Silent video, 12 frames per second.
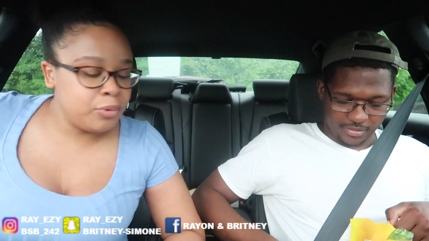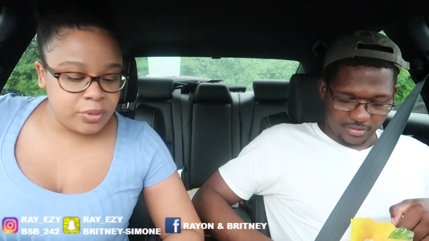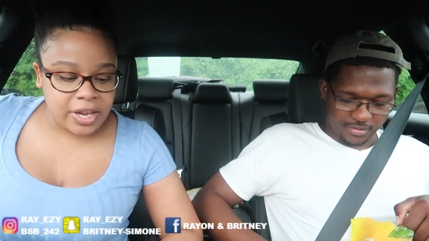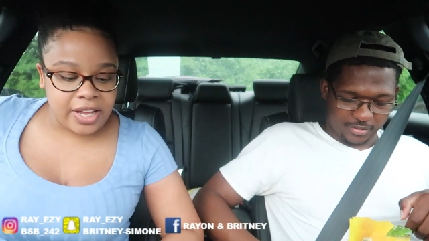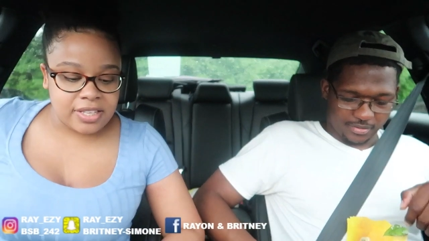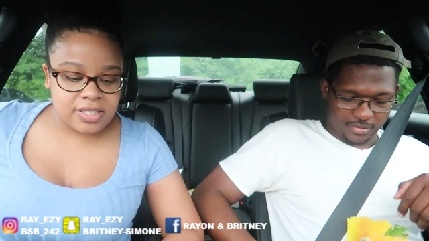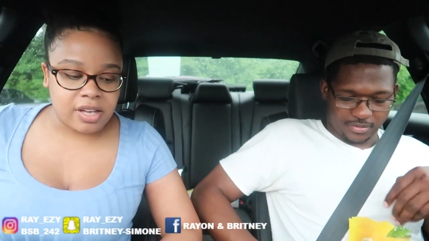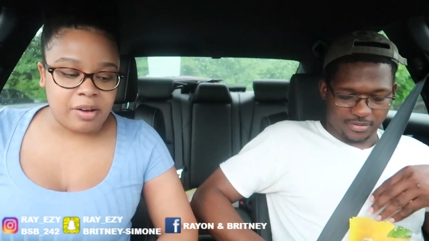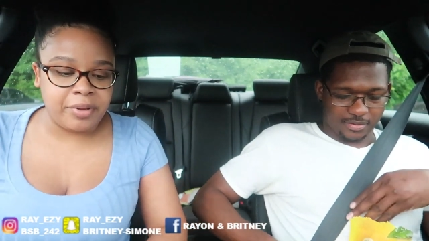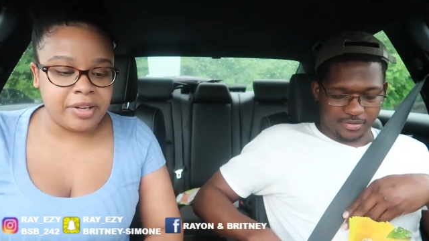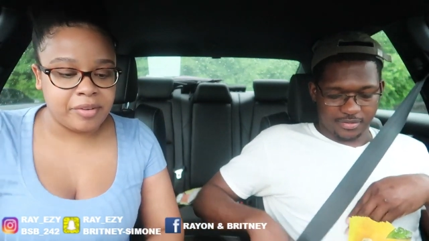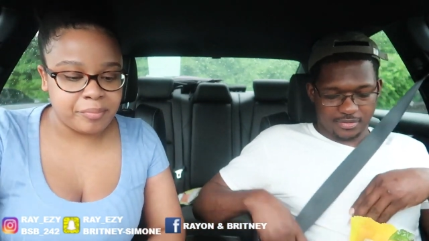Speaker 1: few days
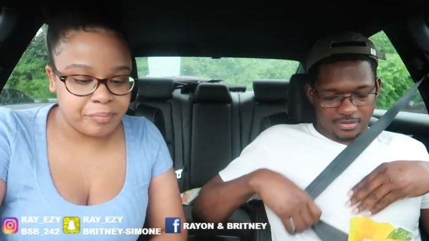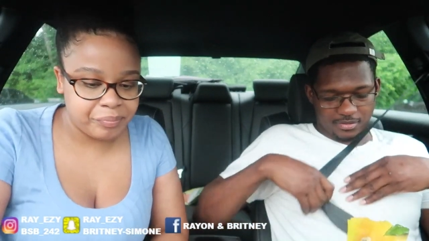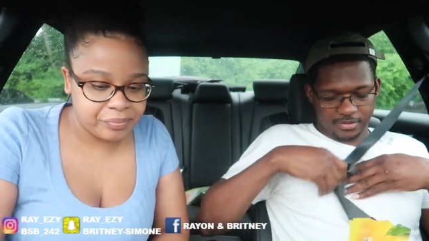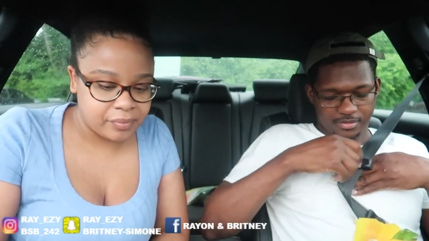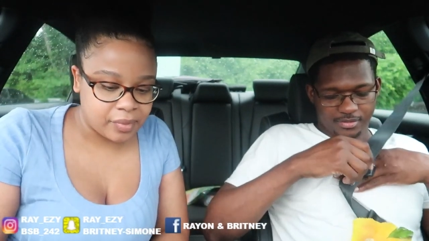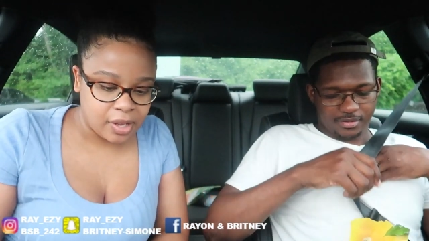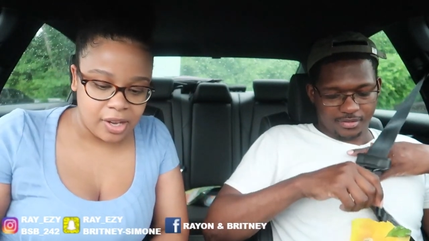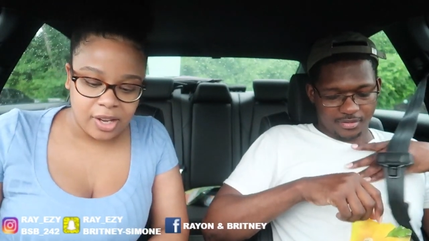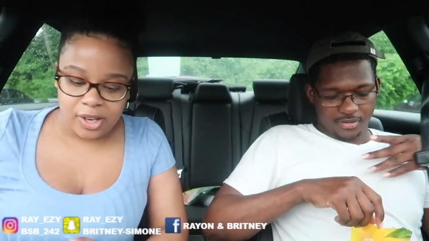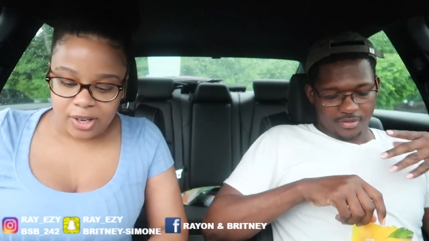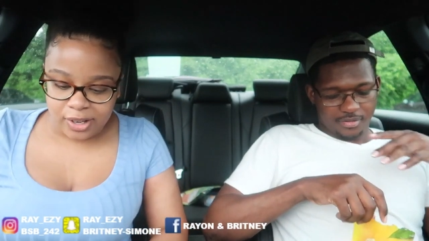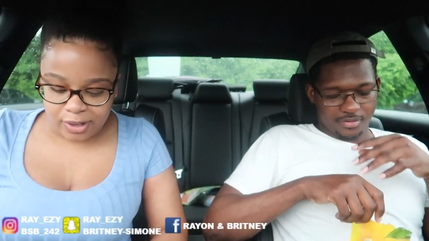coming.
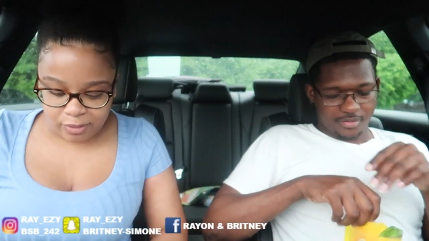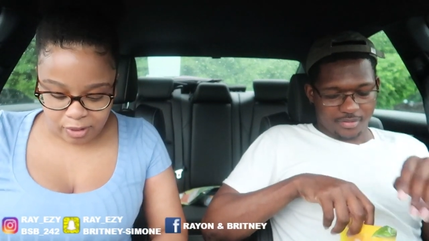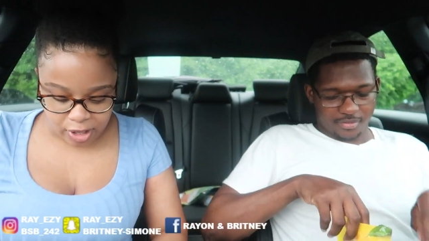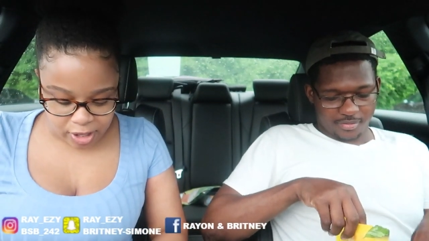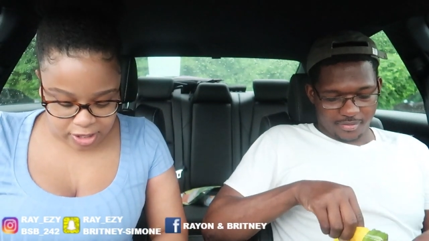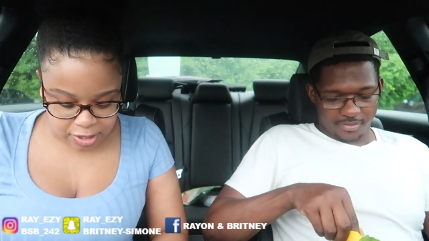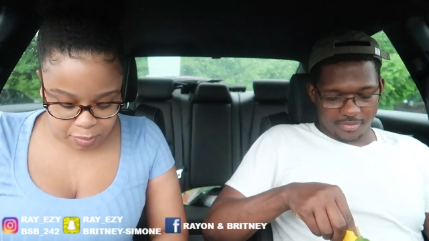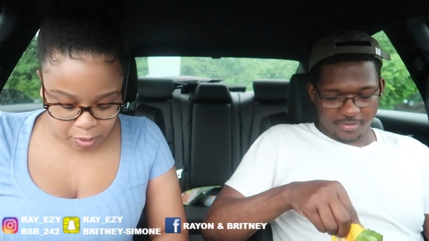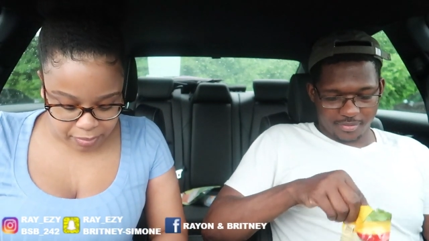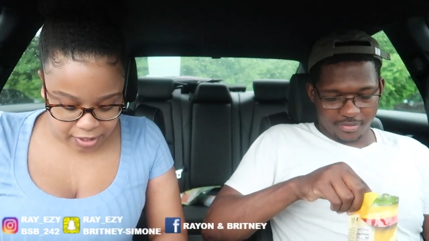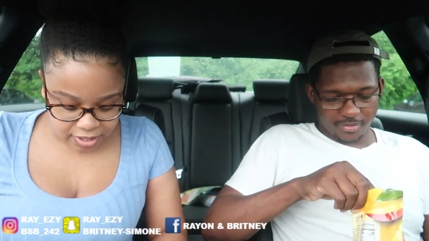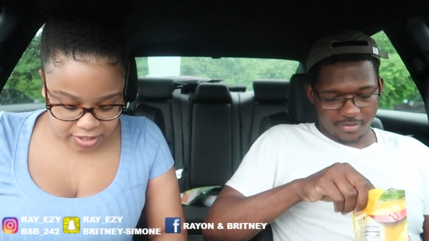Rayon's
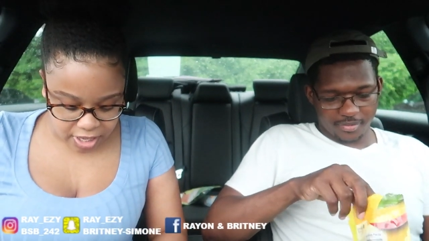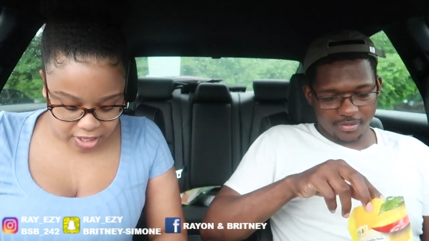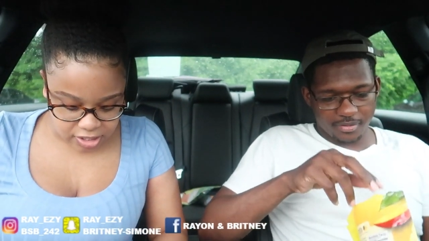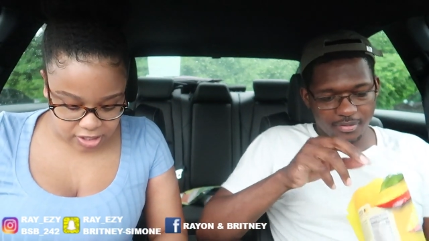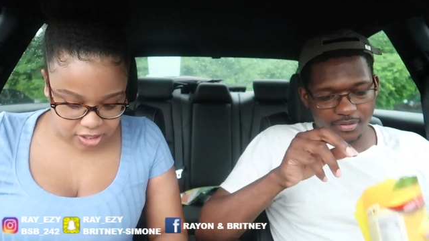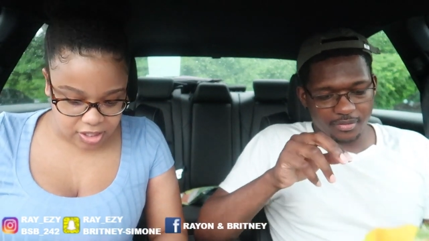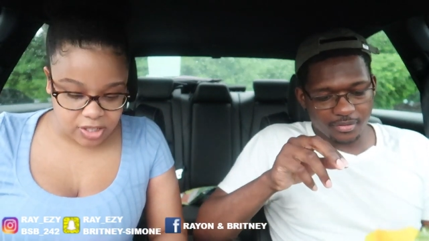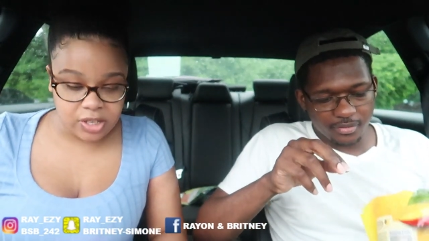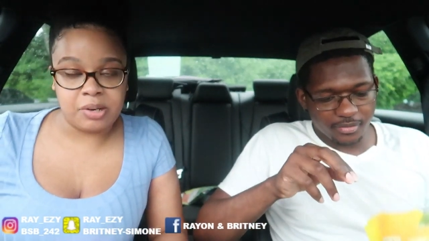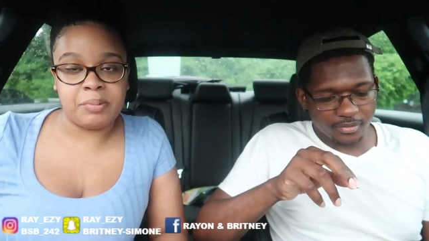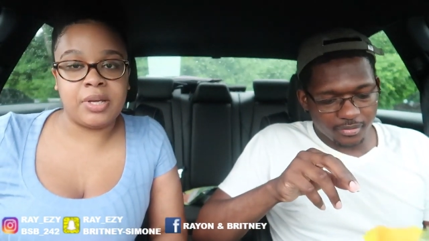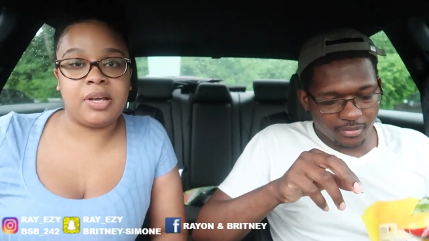mommy is actually
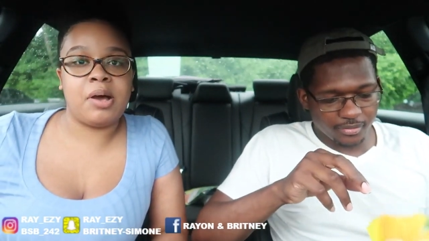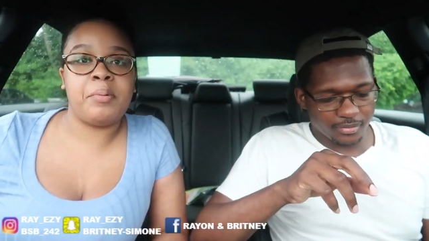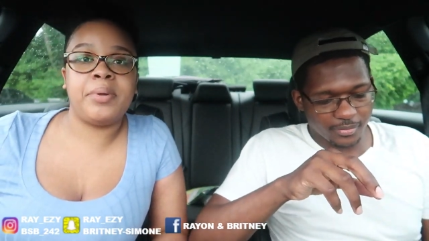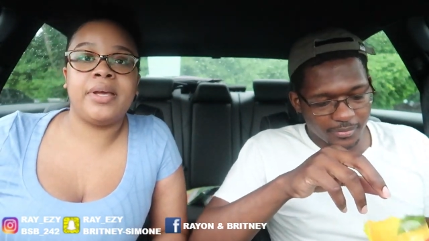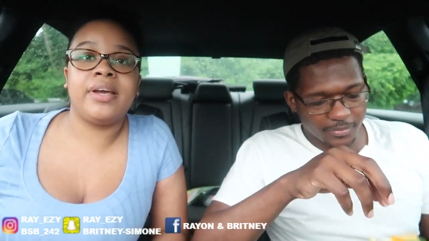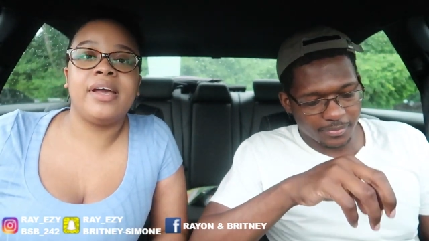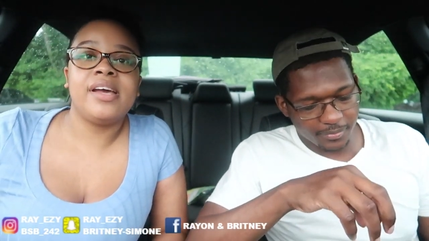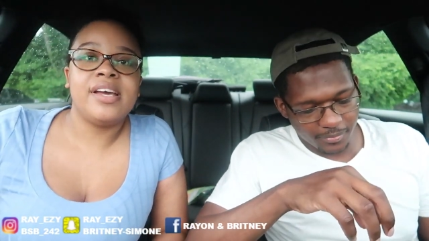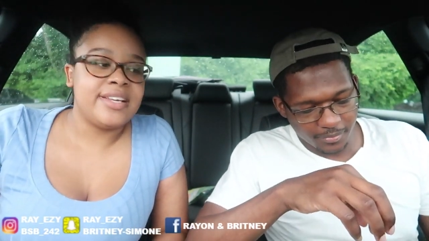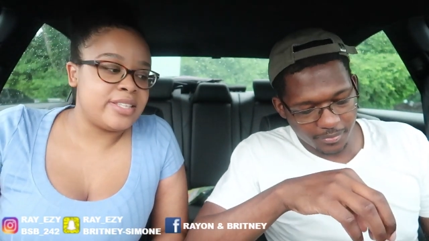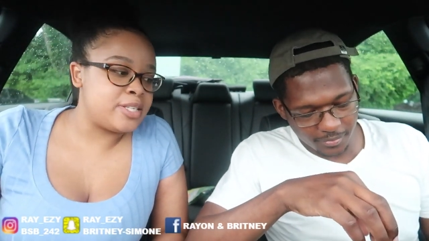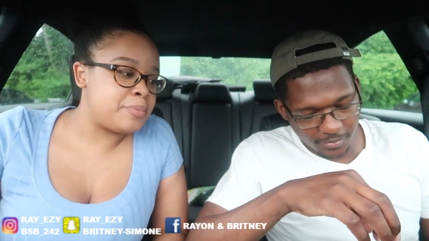going to be coming
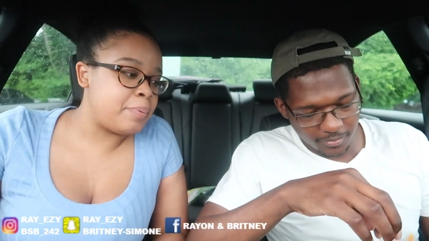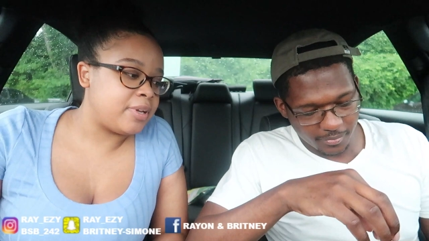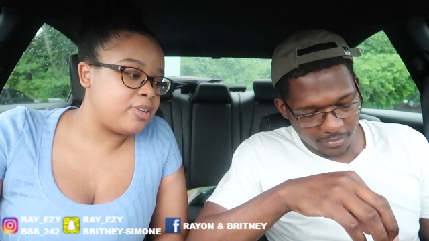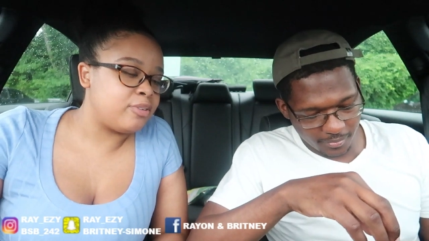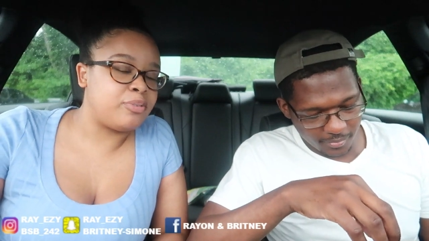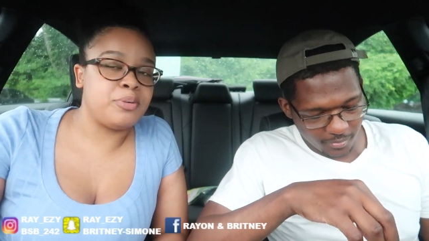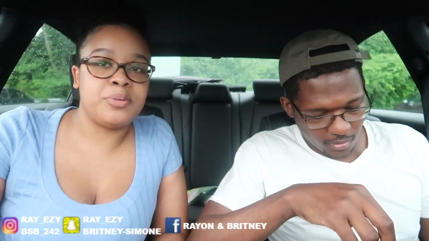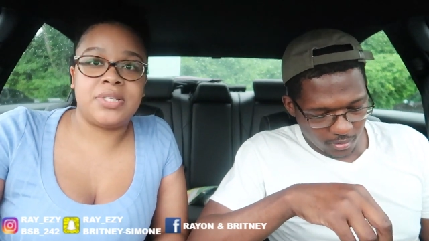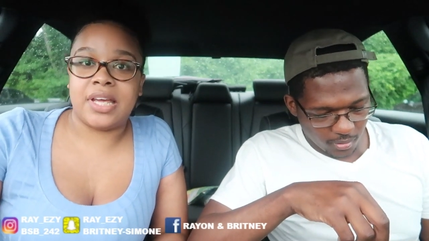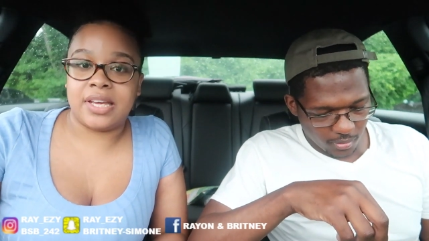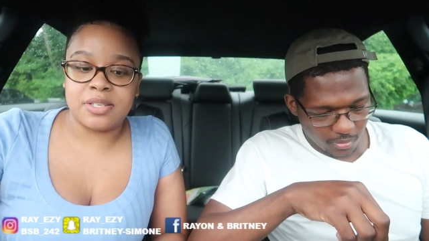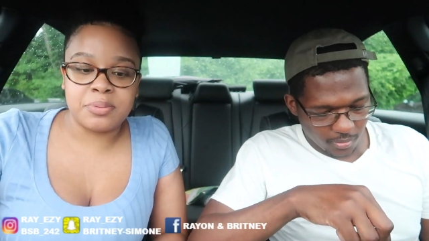to spend a few
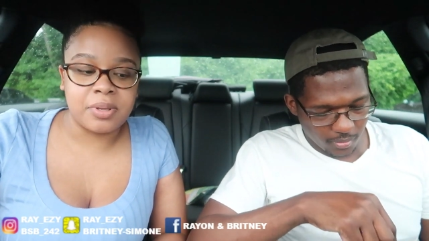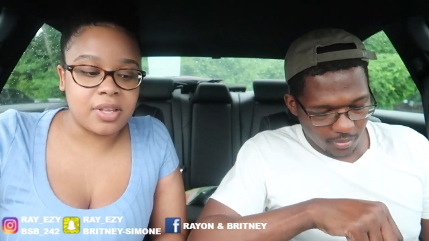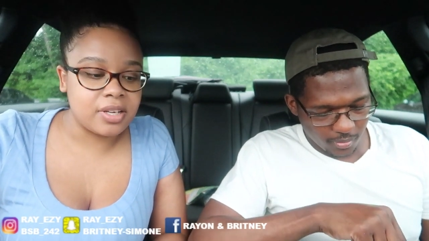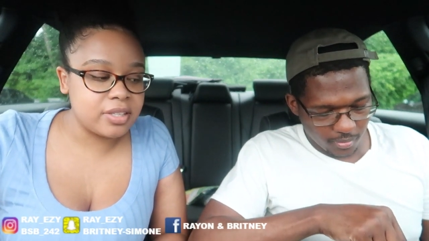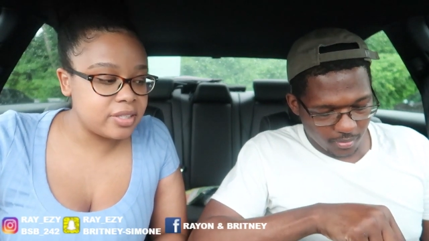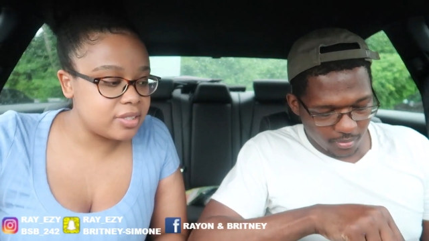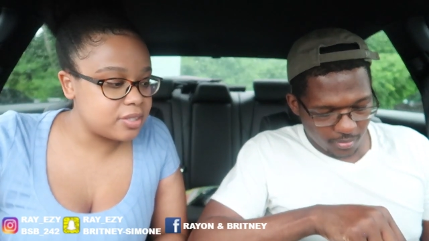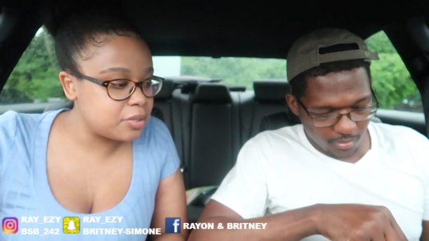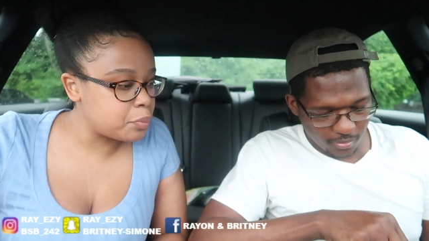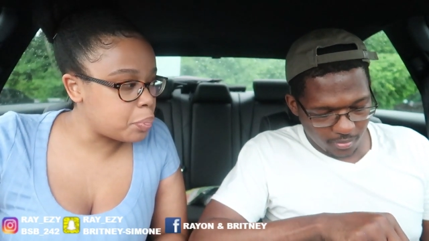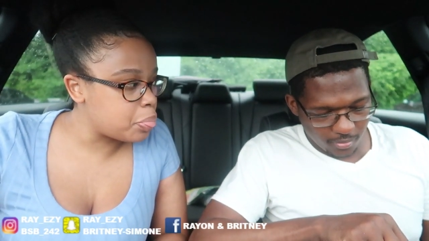days with us,